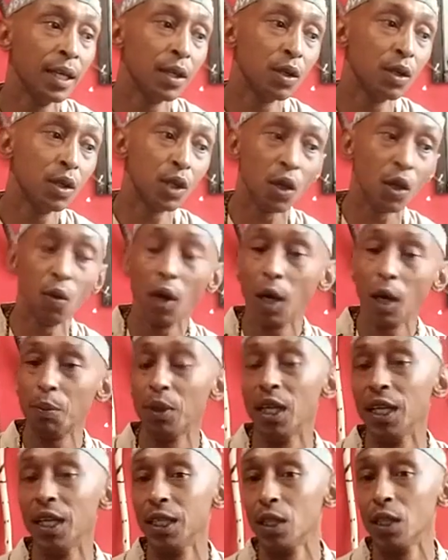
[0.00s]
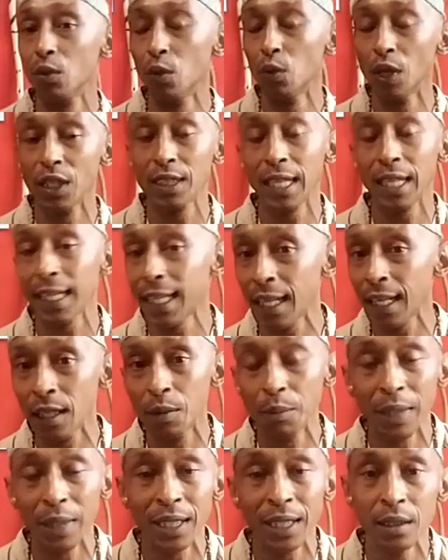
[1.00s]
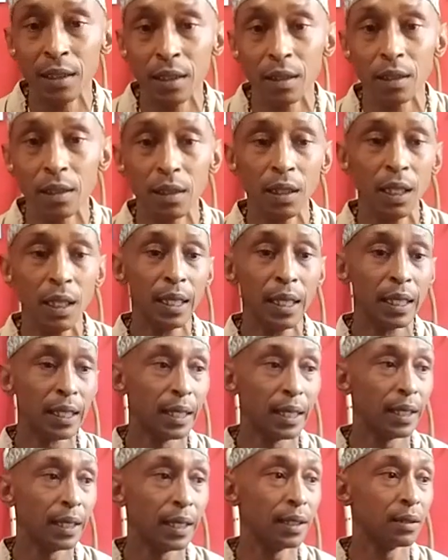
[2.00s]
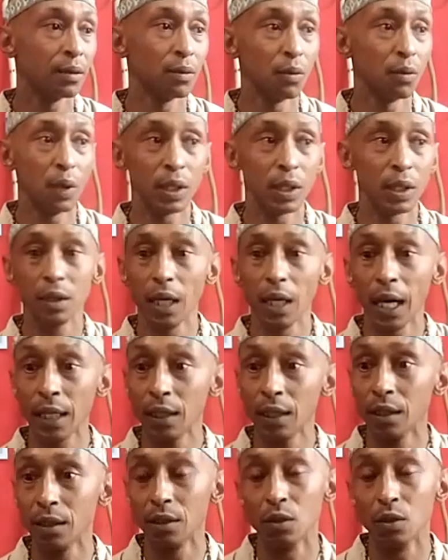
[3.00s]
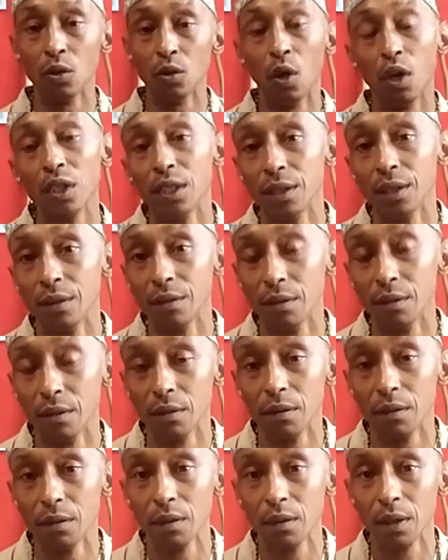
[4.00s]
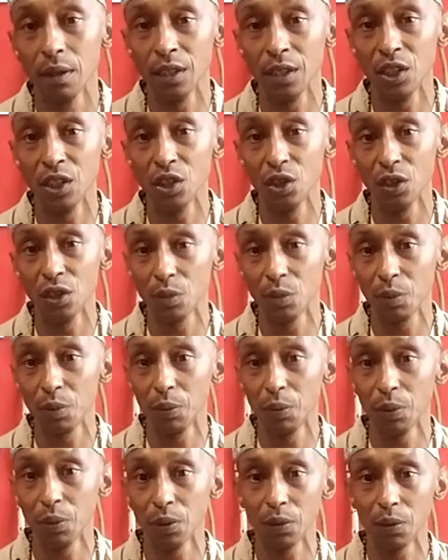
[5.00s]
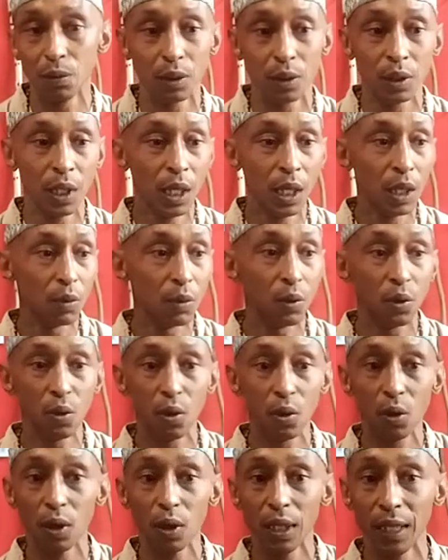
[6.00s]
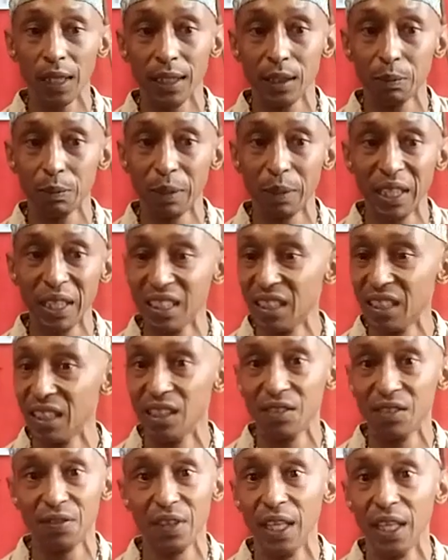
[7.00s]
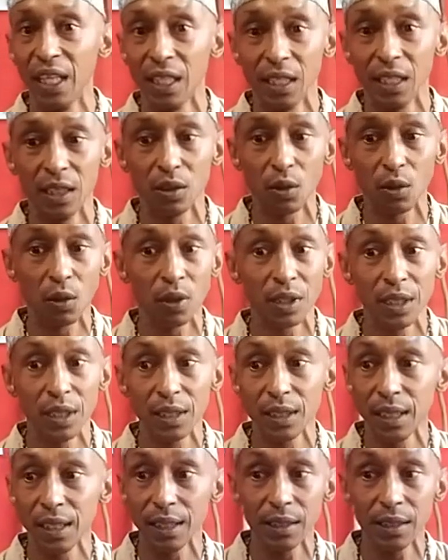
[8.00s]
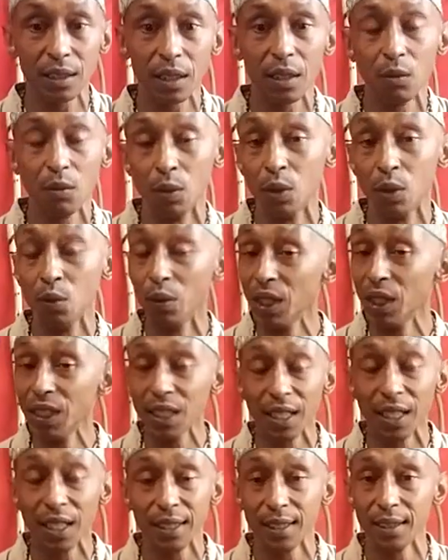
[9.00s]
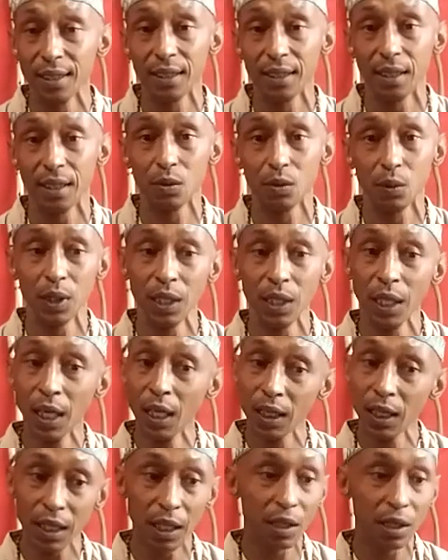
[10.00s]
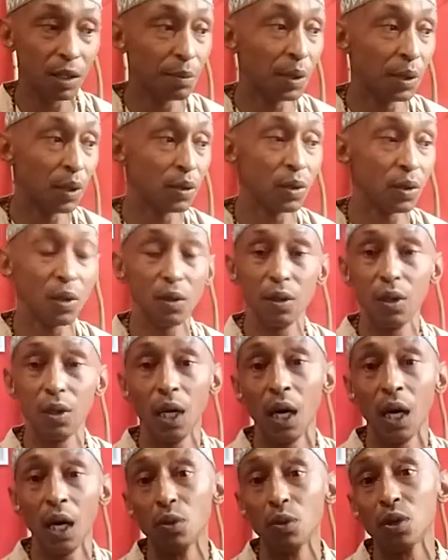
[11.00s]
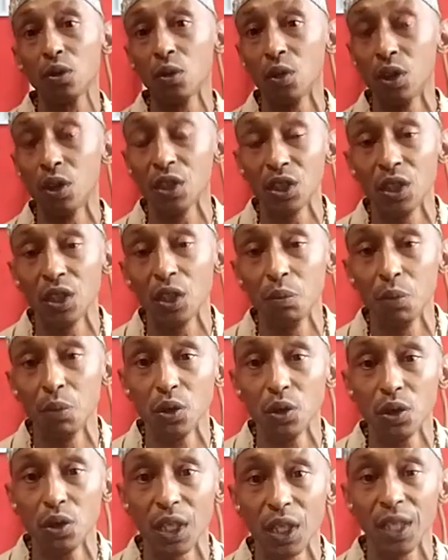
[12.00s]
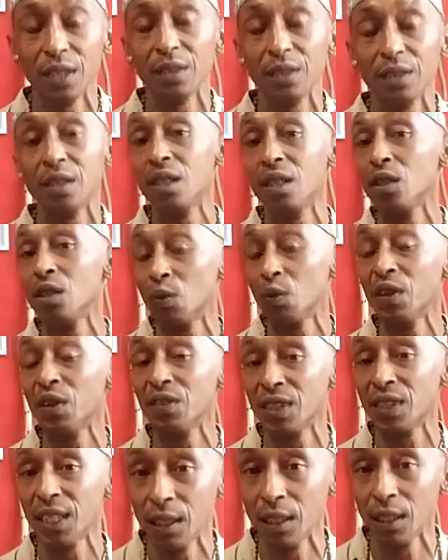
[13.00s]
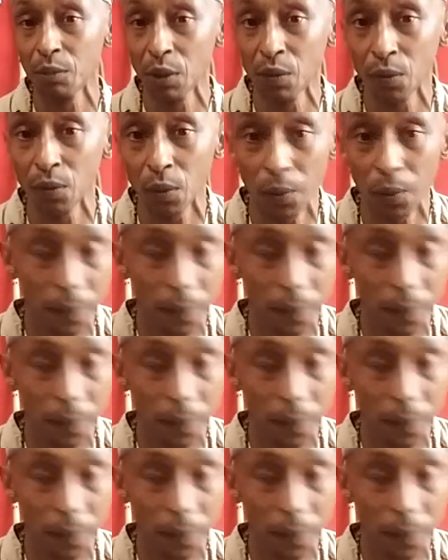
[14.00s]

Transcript: grow up learning words like elemental and what other northern indigenous people would call as pixies, fairies, all these things. When we hear these things, we think about our stories in the bush and the things we've seen before.